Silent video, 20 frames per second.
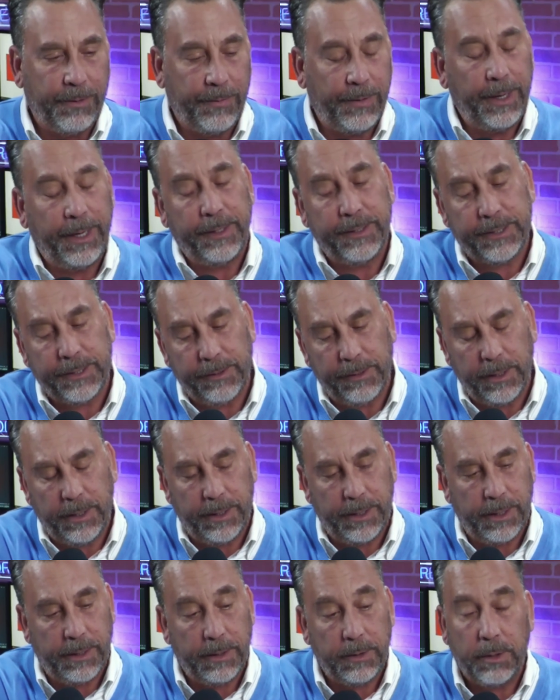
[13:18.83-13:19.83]
of things.
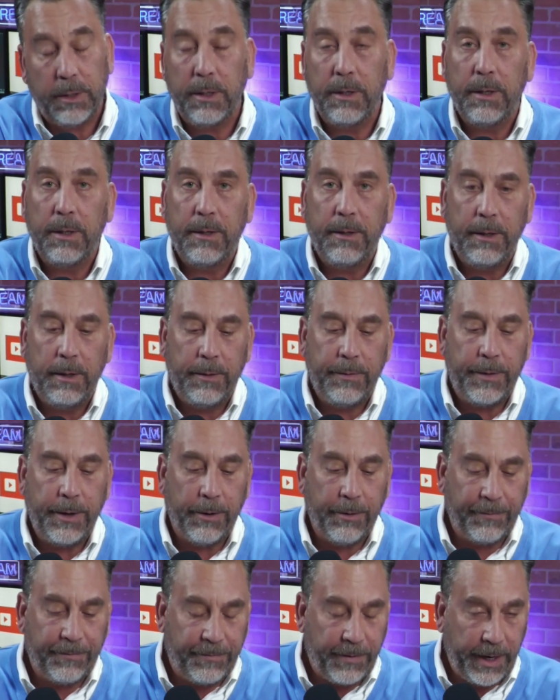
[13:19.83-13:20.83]

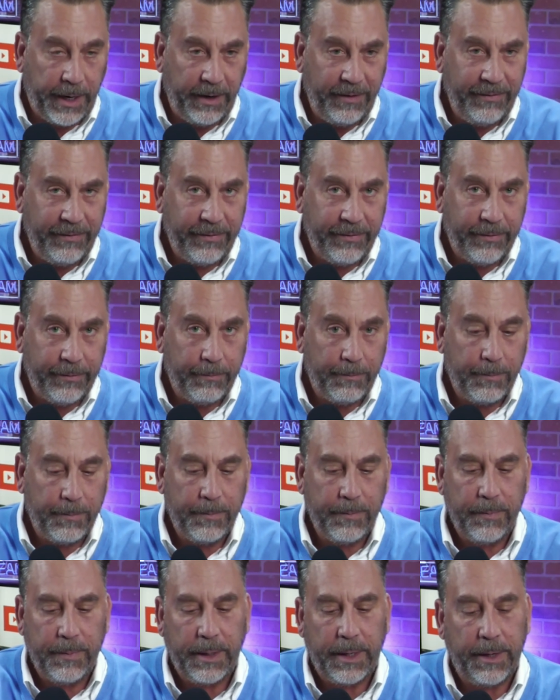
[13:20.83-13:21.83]
There are fees
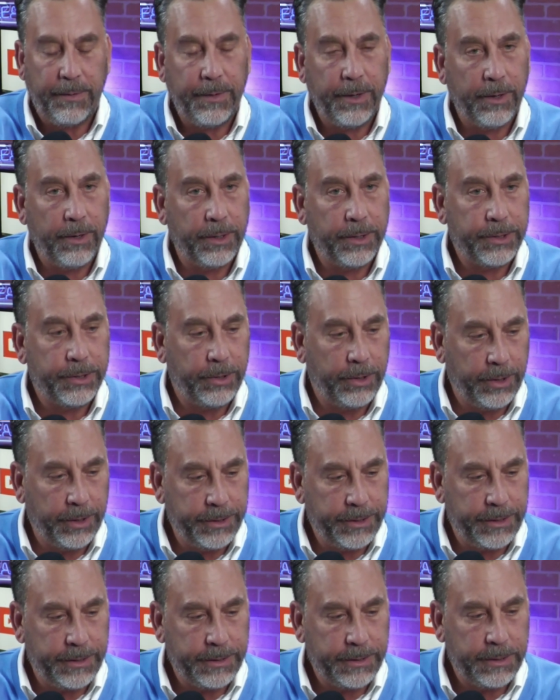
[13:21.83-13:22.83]
and there are
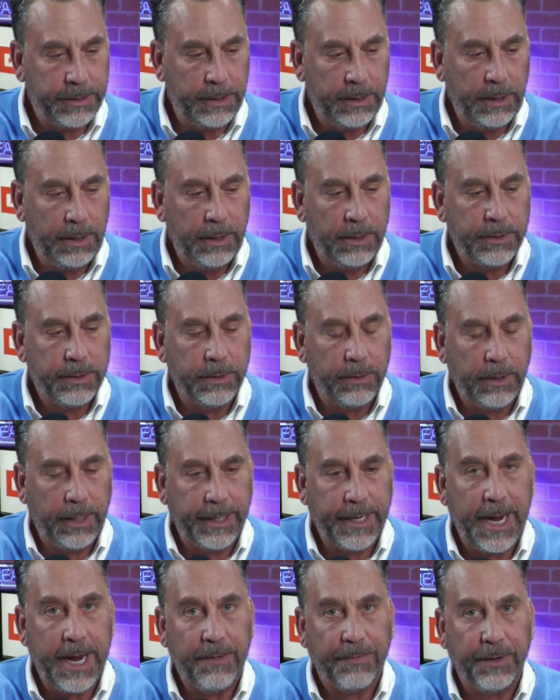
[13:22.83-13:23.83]
charges. So
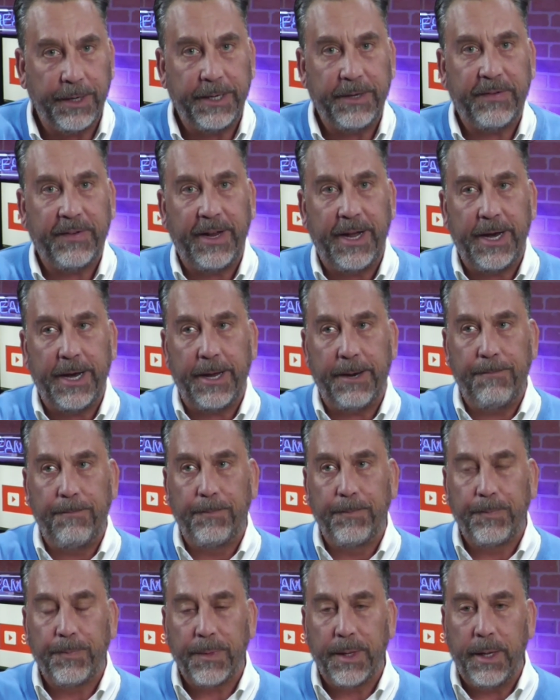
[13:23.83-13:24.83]
like Anthony said,
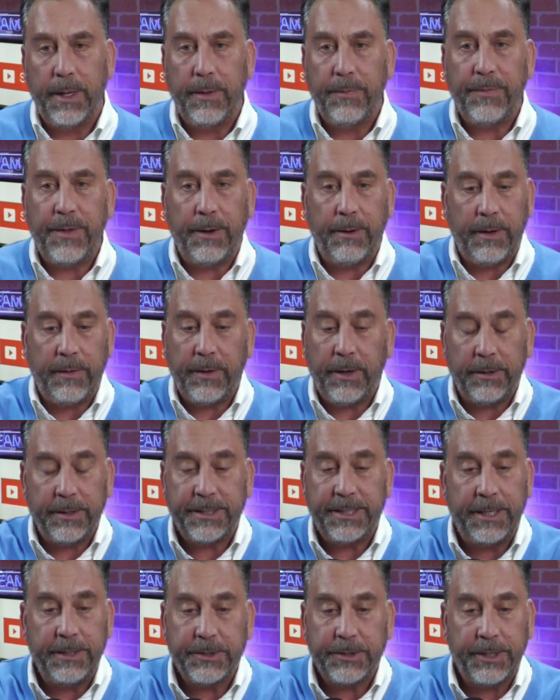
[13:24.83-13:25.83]
they're
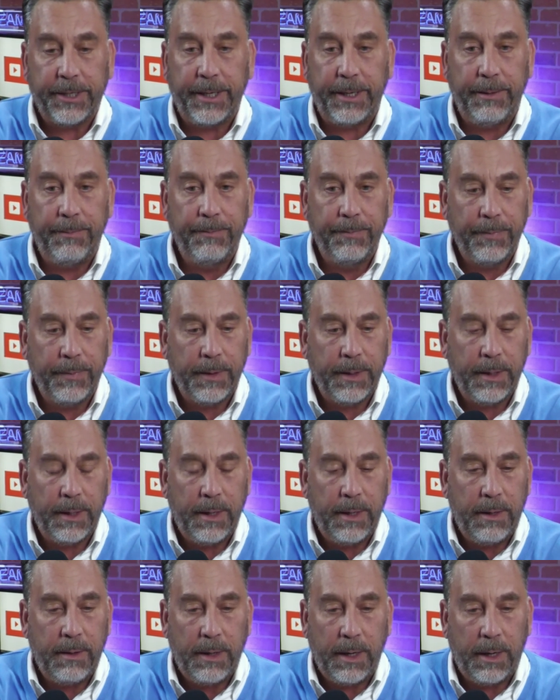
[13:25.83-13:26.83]
essentially
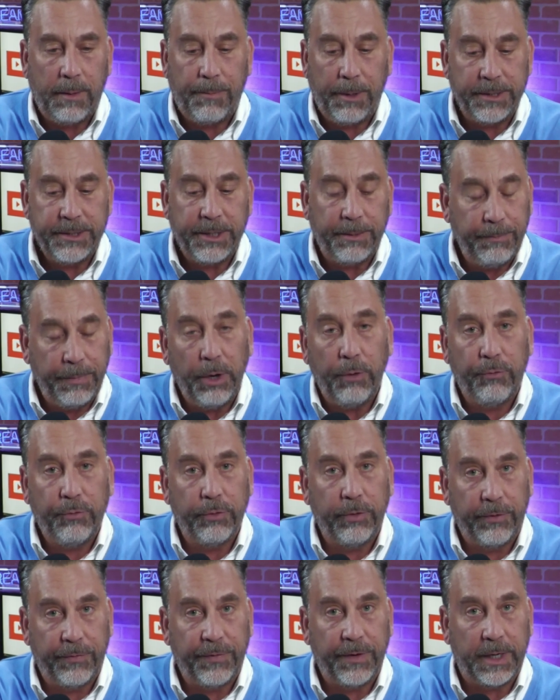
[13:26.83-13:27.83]
a bunch of
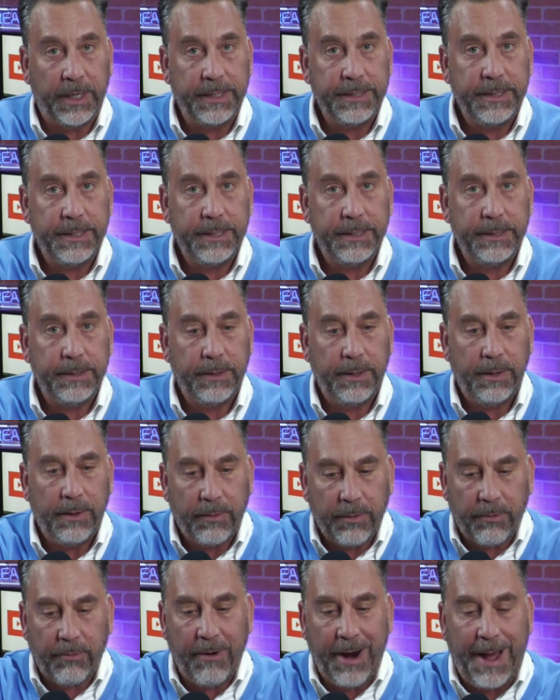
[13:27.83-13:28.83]
mutual funds
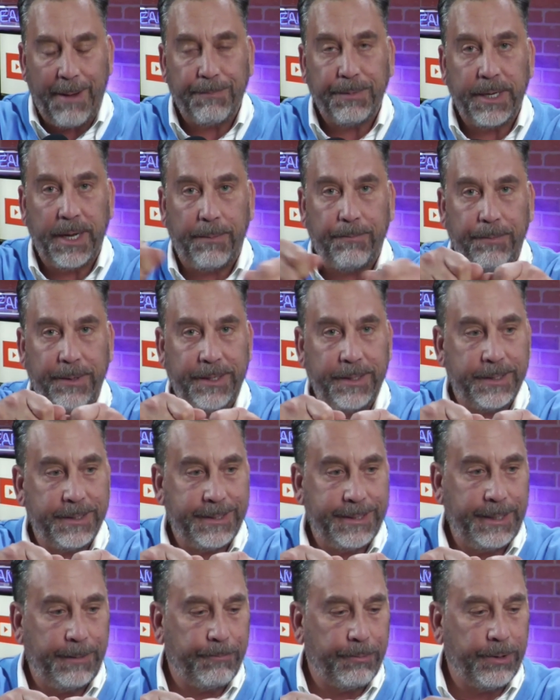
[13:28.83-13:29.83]
wrapped up in a
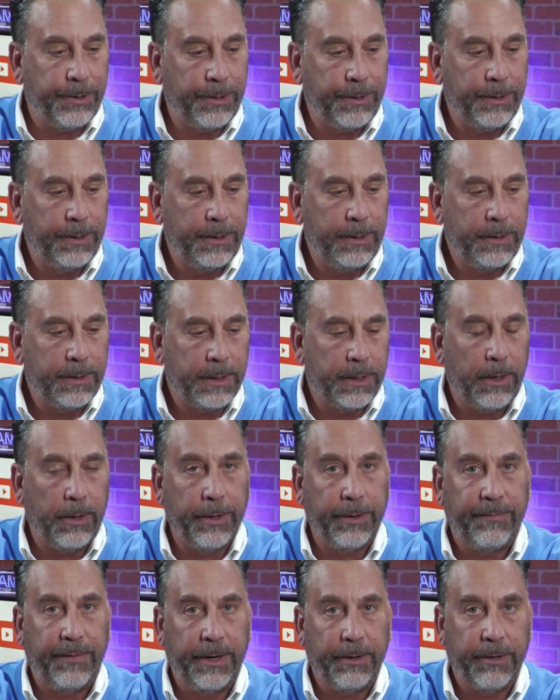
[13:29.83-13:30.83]
zipper
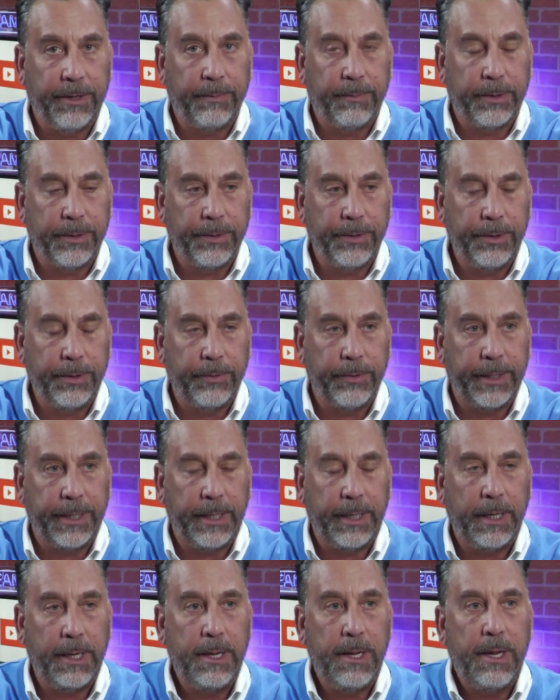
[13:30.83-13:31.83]
called a variable
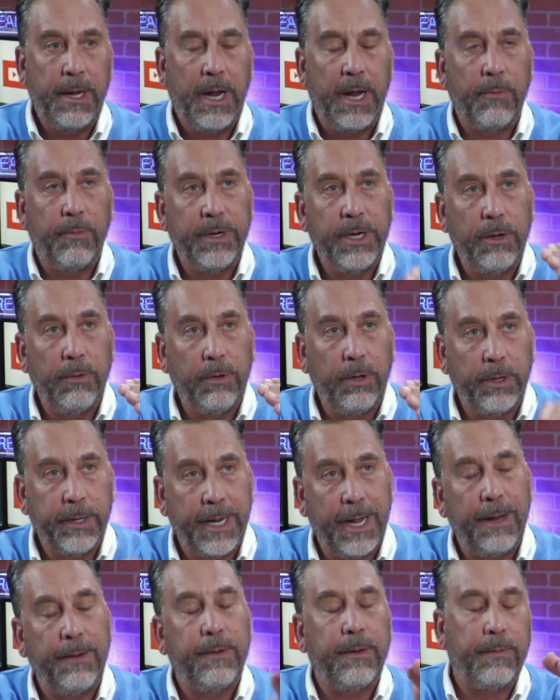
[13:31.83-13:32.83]
annuity. And when you look
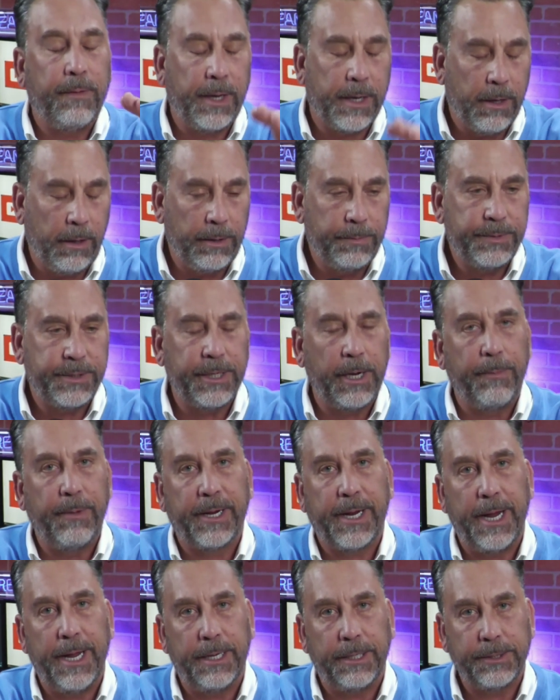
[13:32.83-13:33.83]
at, they call them
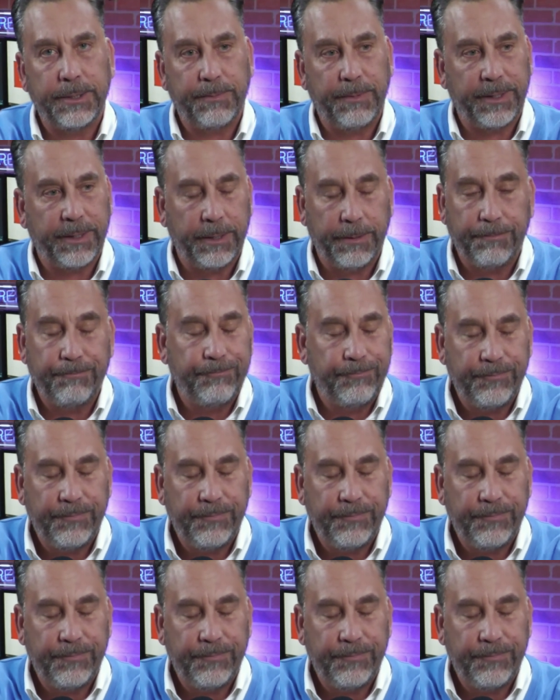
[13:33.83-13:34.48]
sub-accounts, but they're